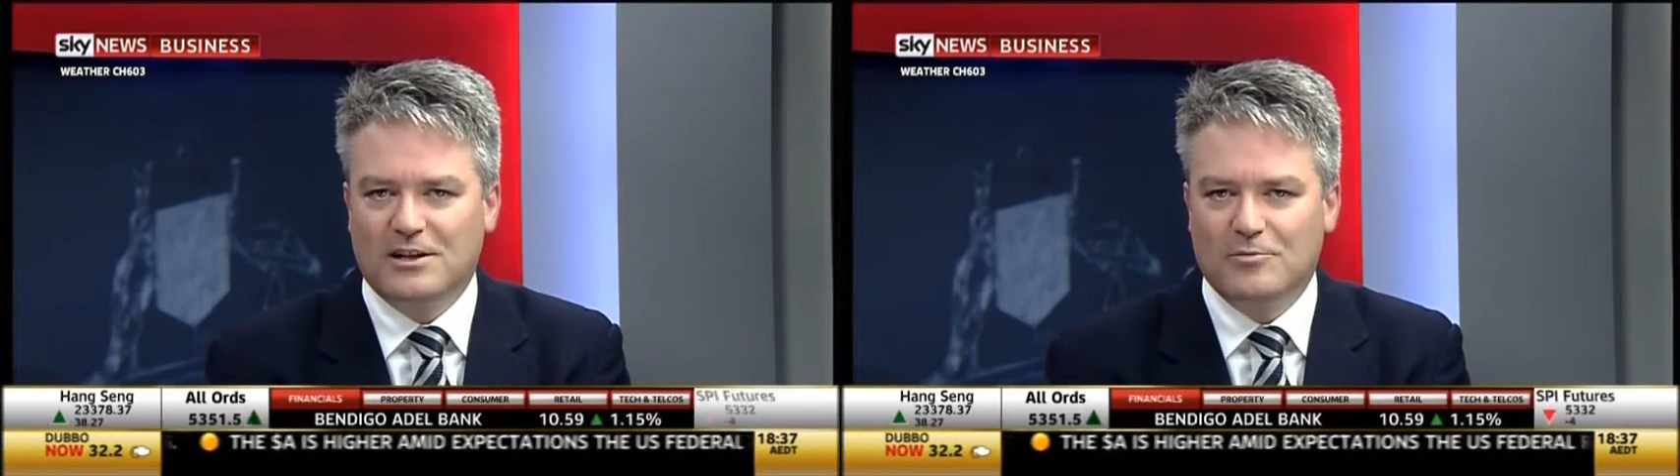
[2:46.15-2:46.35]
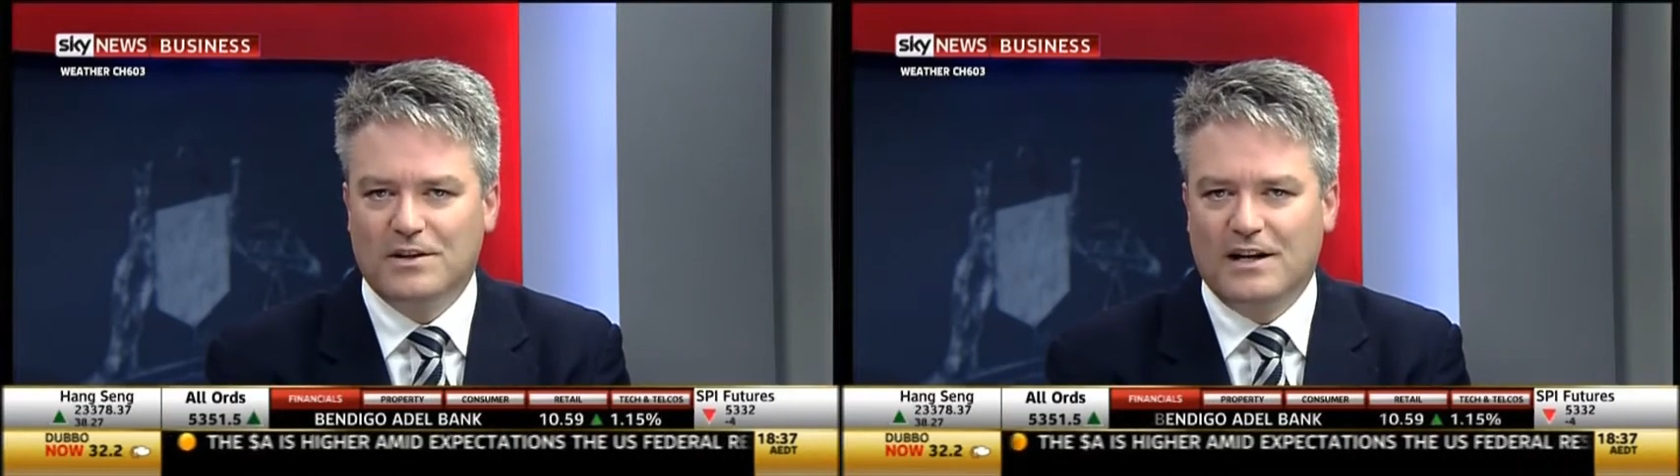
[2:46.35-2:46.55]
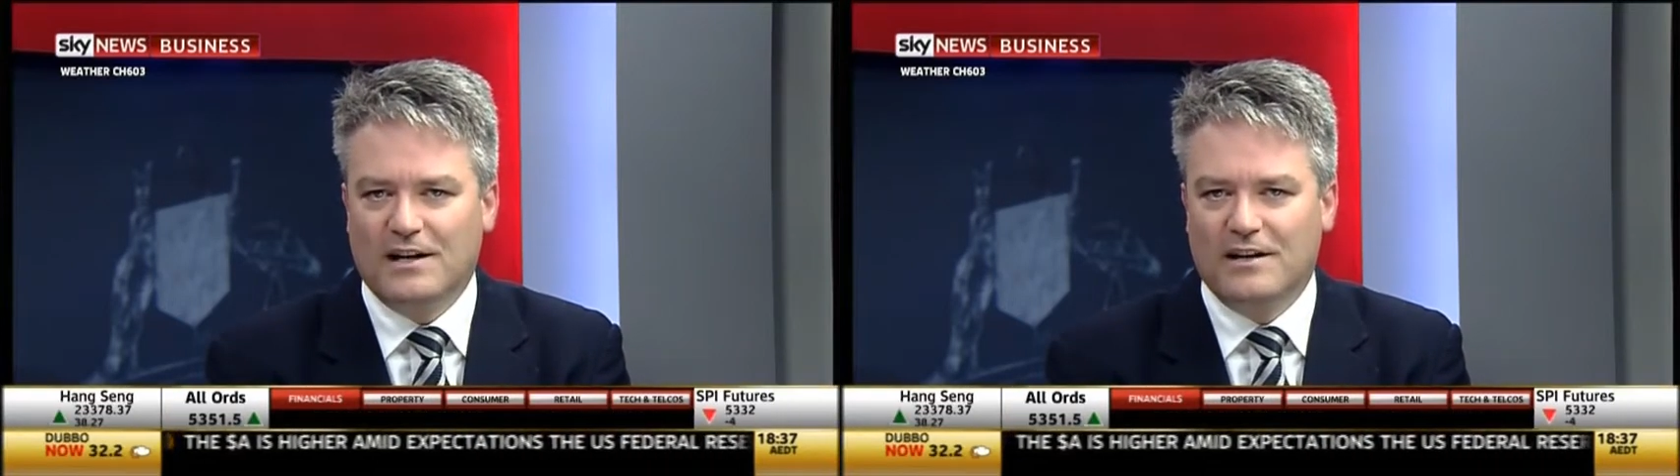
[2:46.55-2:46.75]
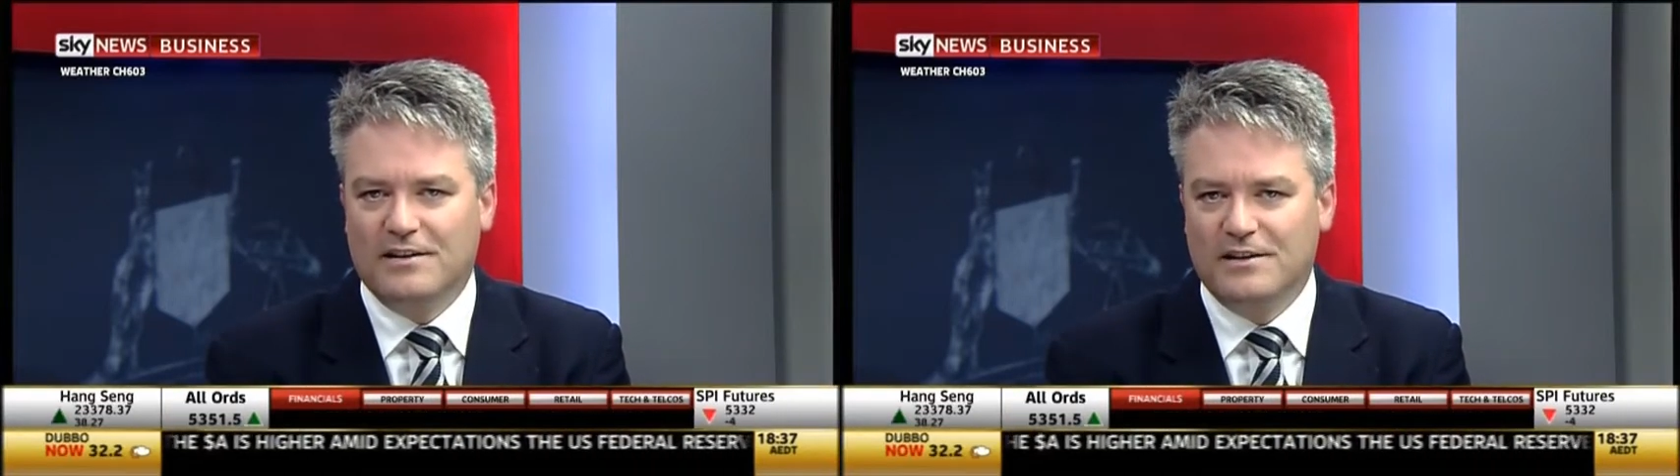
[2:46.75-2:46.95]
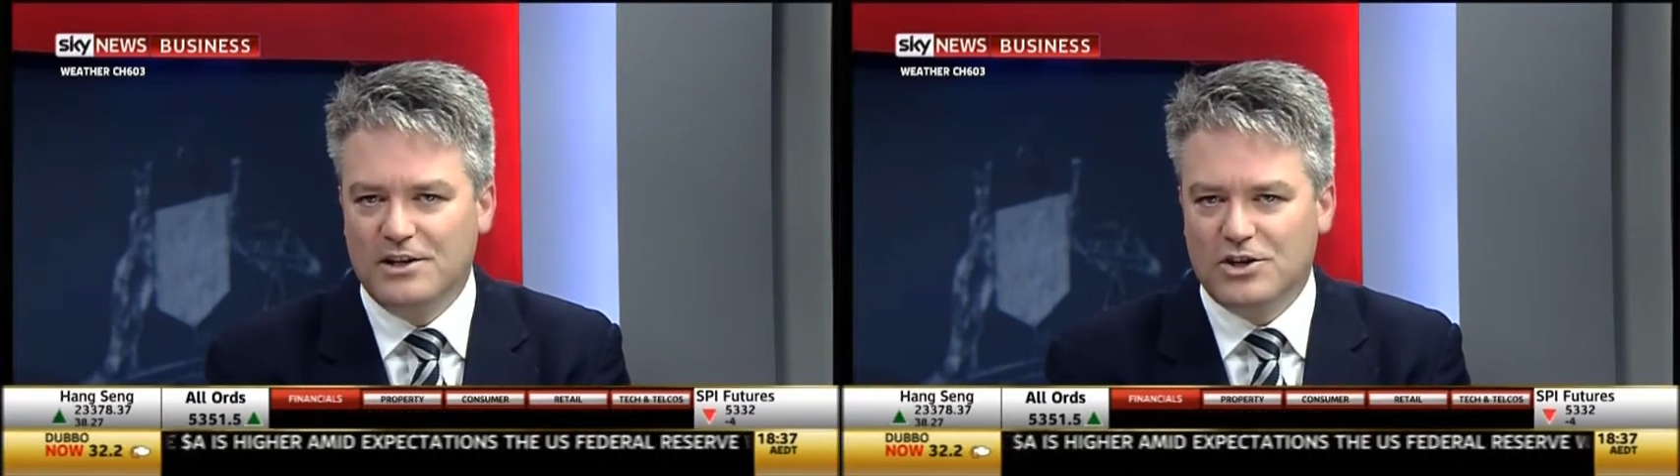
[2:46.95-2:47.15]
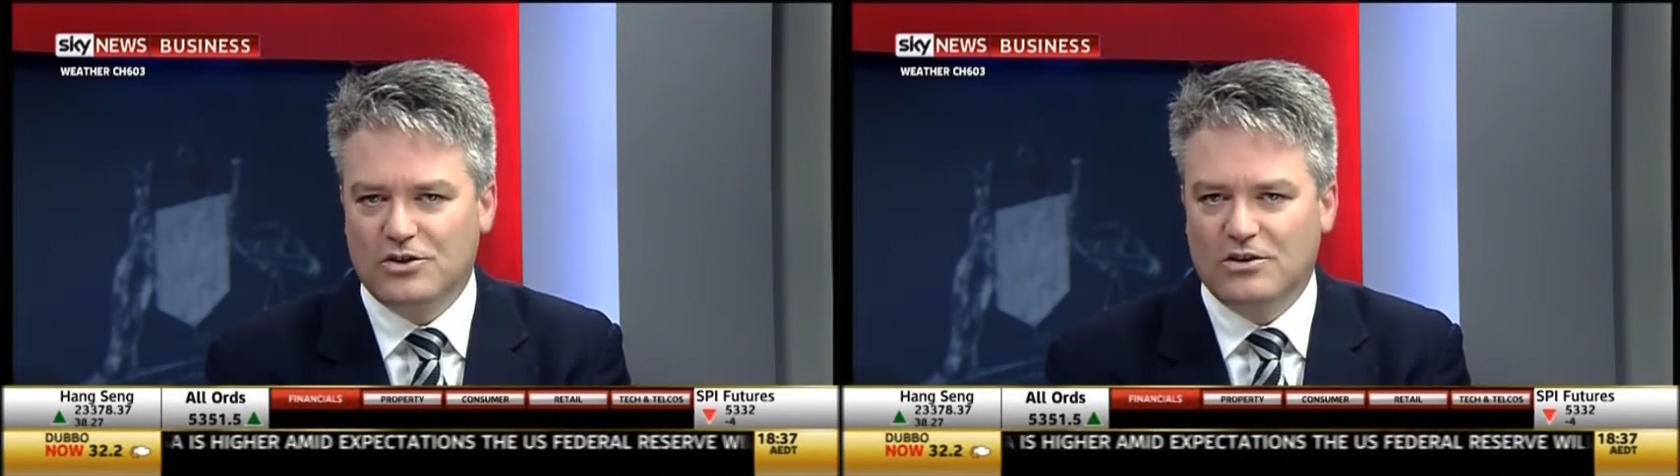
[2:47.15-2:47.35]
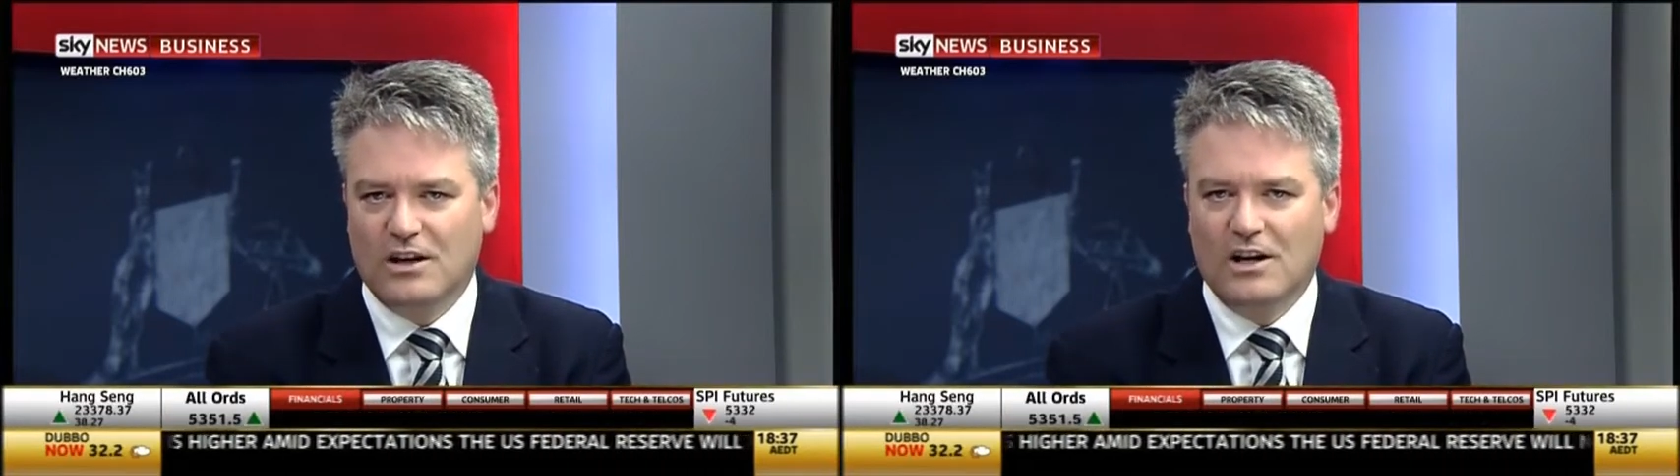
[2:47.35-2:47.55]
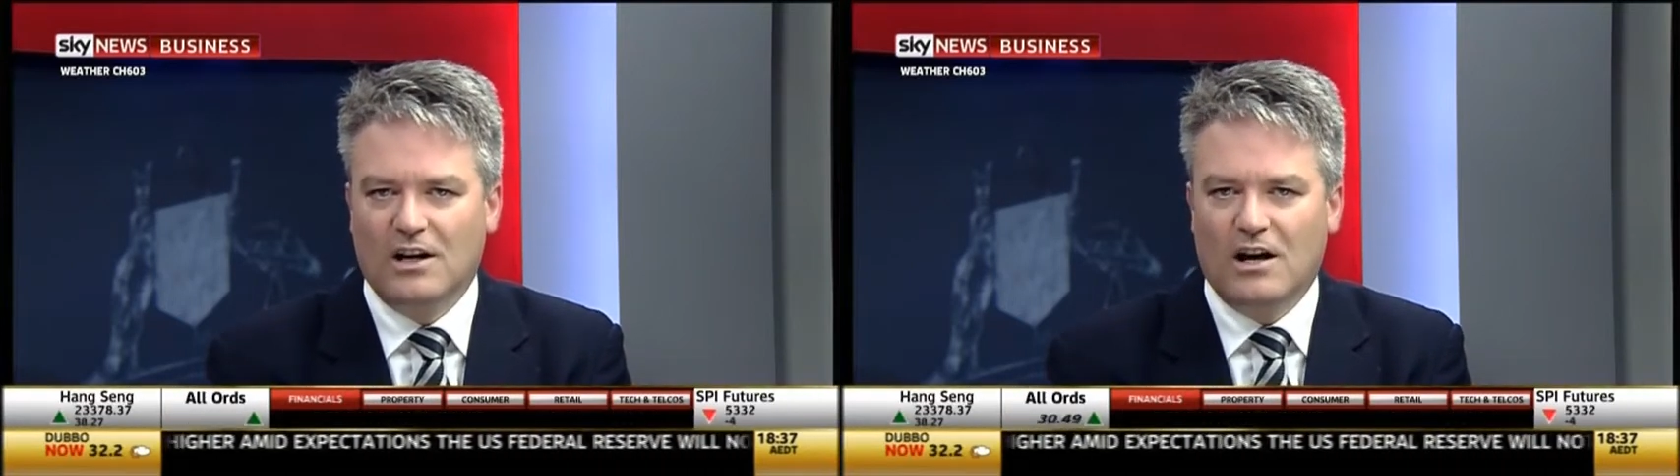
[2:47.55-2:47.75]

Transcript: There will be a, an initial